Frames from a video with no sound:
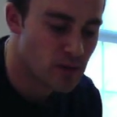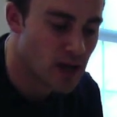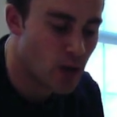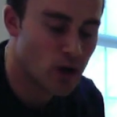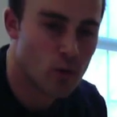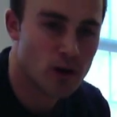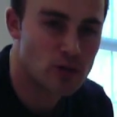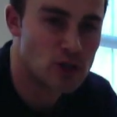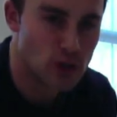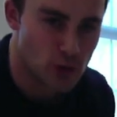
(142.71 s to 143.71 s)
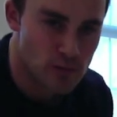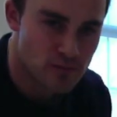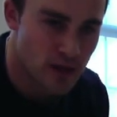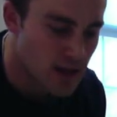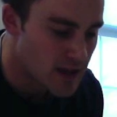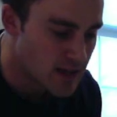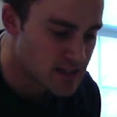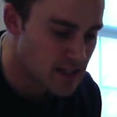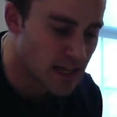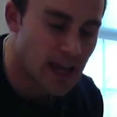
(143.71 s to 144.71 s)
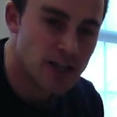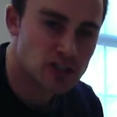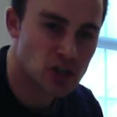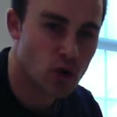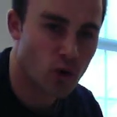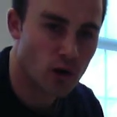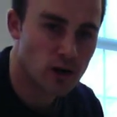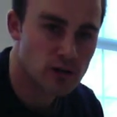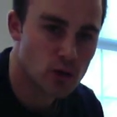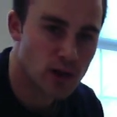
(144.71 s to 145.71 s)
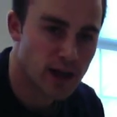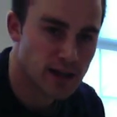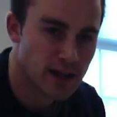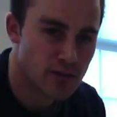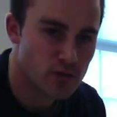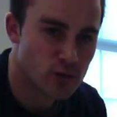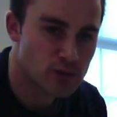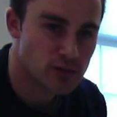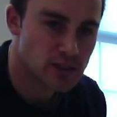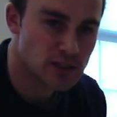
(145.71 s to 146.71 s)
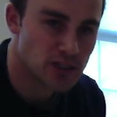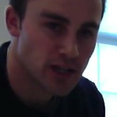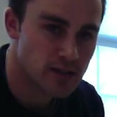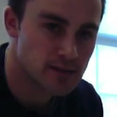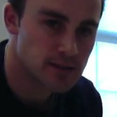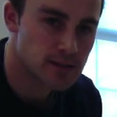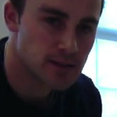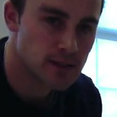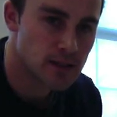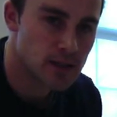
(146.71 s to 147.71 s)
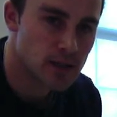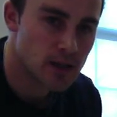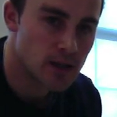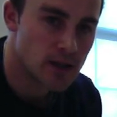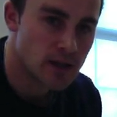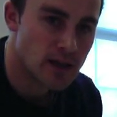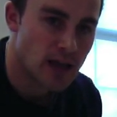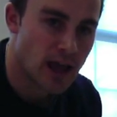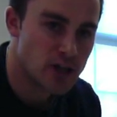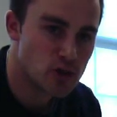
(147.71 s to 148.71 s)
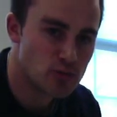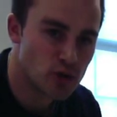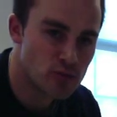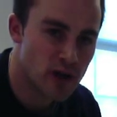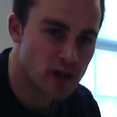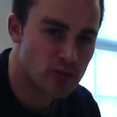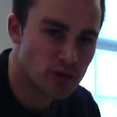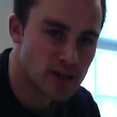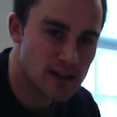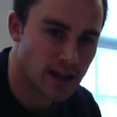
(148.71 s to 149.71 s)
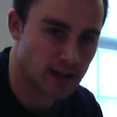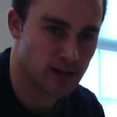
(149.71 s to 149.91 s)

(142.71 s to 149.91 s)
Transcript: Now what I want him to do is engage the core. Go ahead again for me, please, Shane. And do Buddha belly breathing.